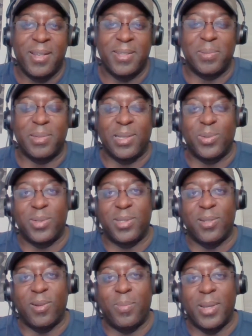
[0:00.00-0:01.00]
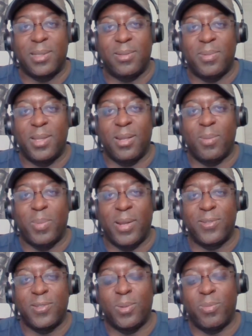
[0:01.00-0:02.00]
sometimes we see our best
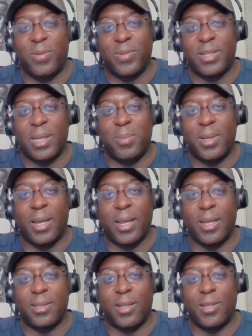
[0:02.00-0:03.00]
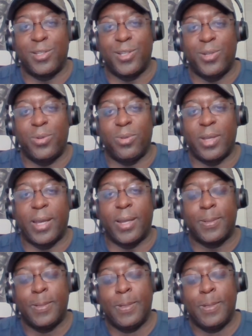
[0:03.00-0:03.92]
players in the previous game not get to continue that